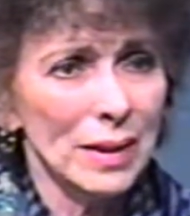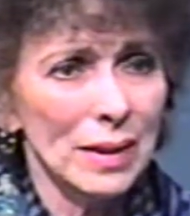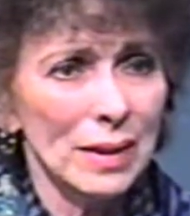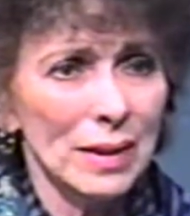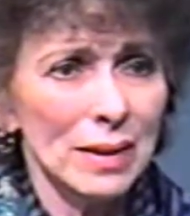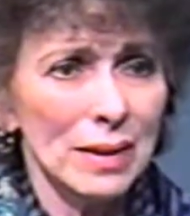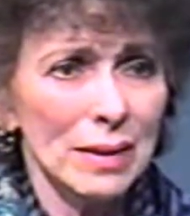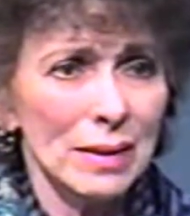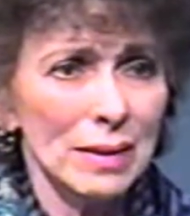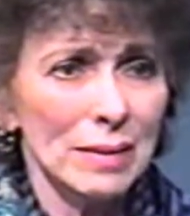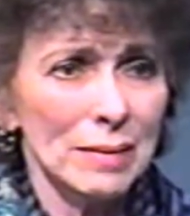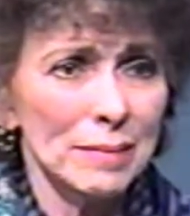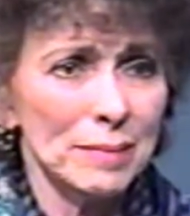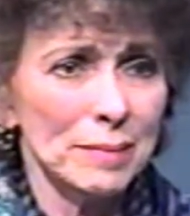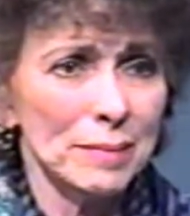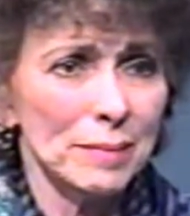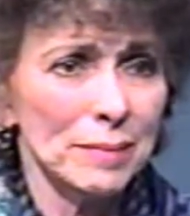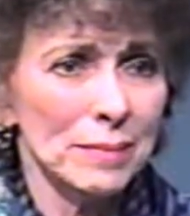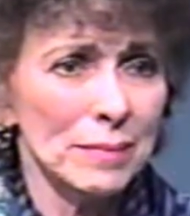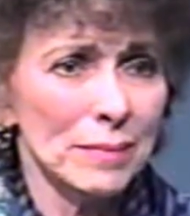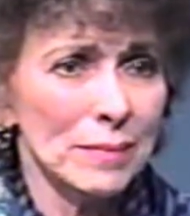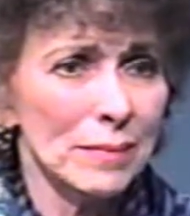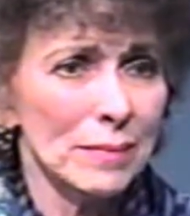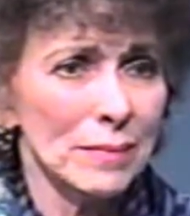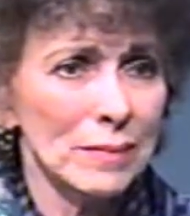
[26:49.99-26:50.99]
um,
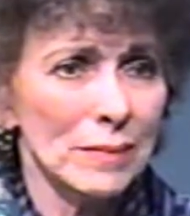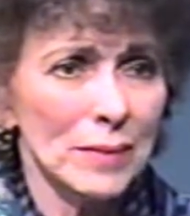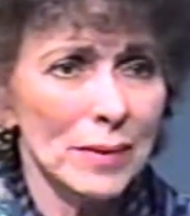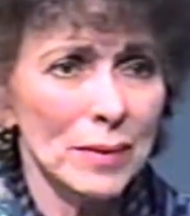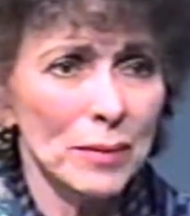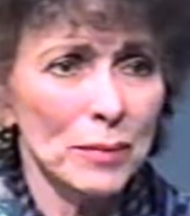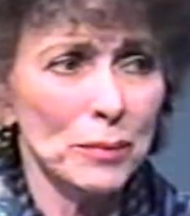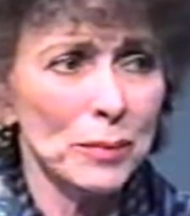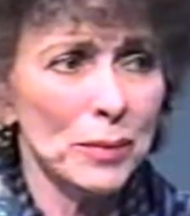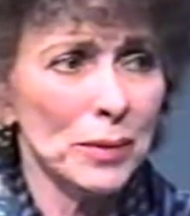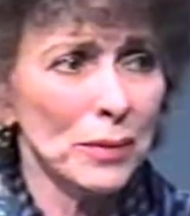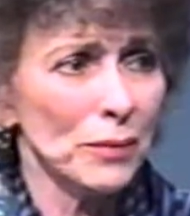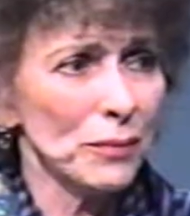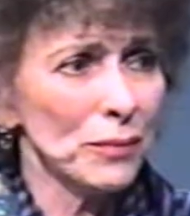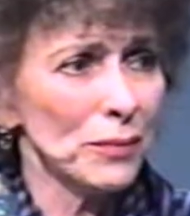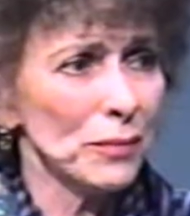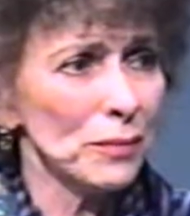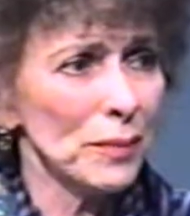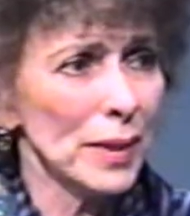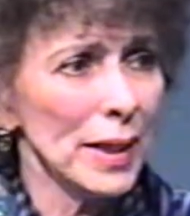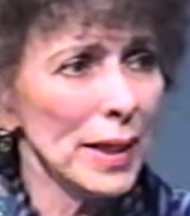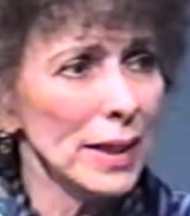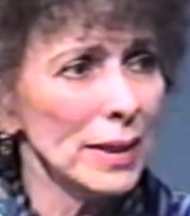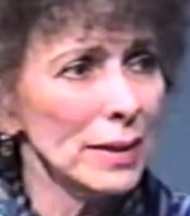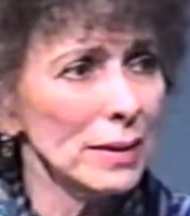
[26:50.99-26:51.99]
a real
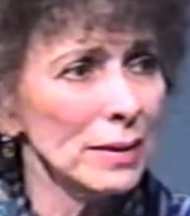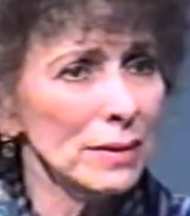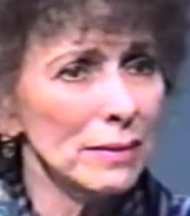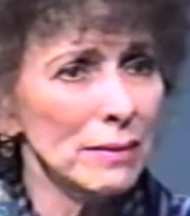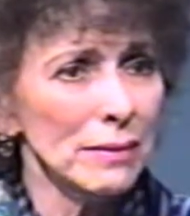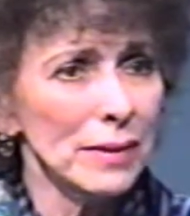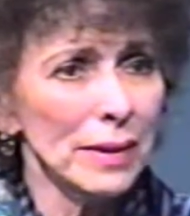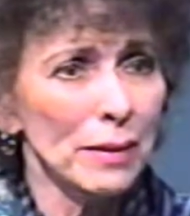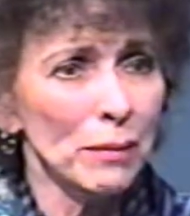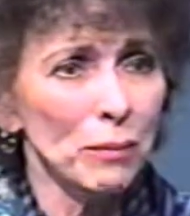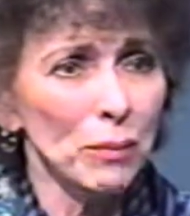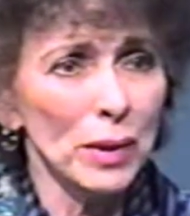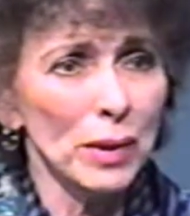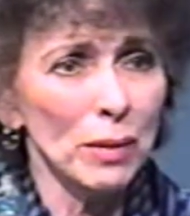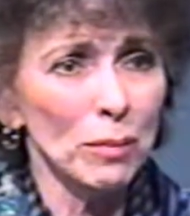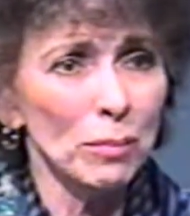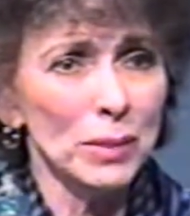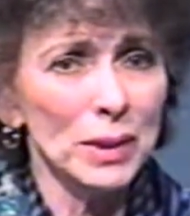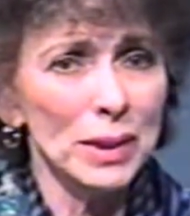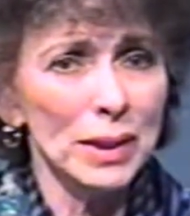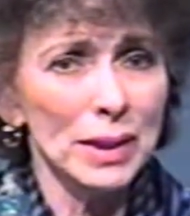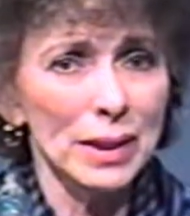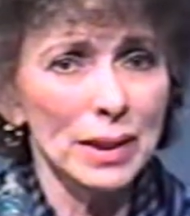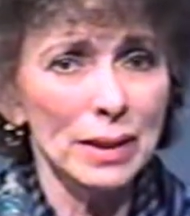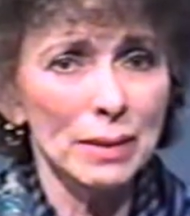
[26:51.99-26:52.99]
threat to their
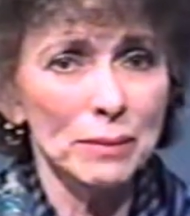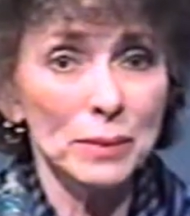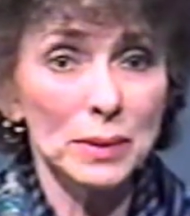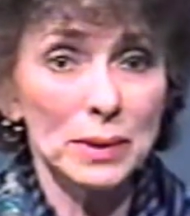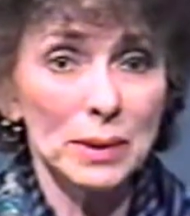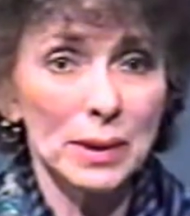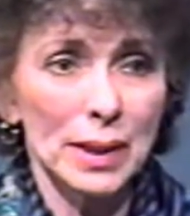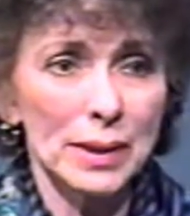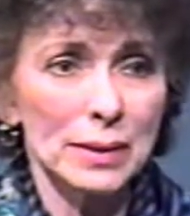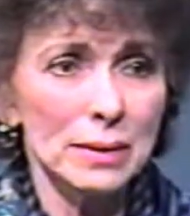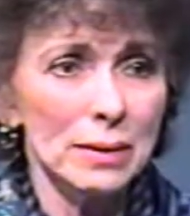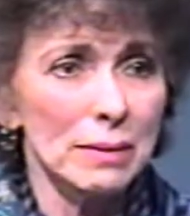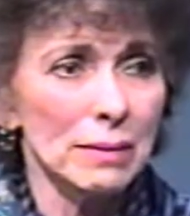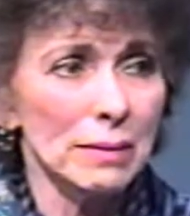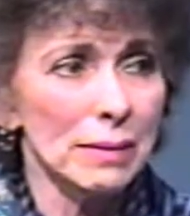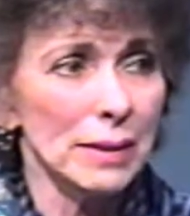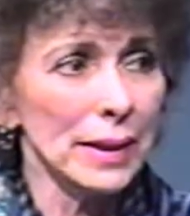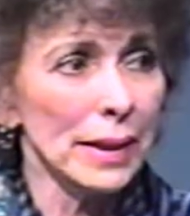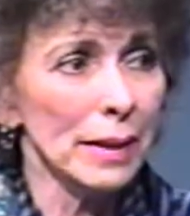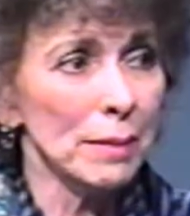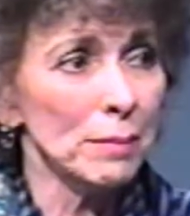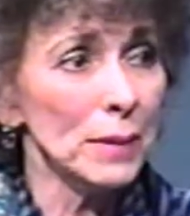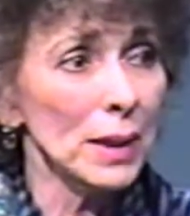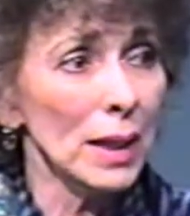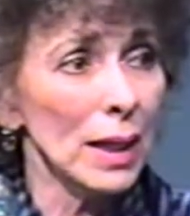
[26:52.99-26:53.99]
well-being, which I
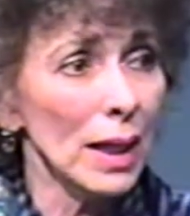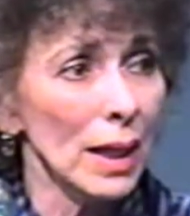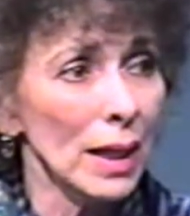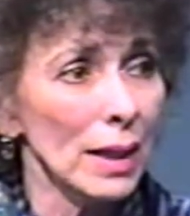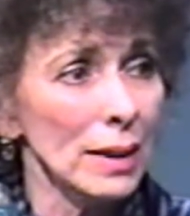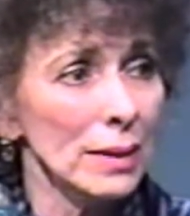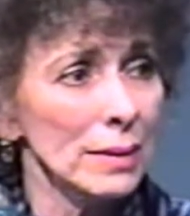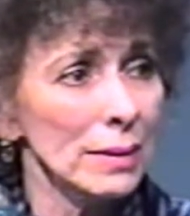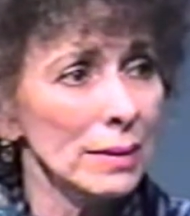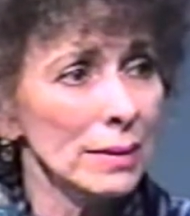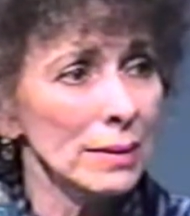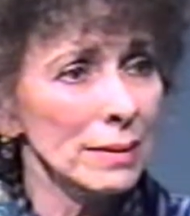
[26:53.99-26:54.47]
certainly am not.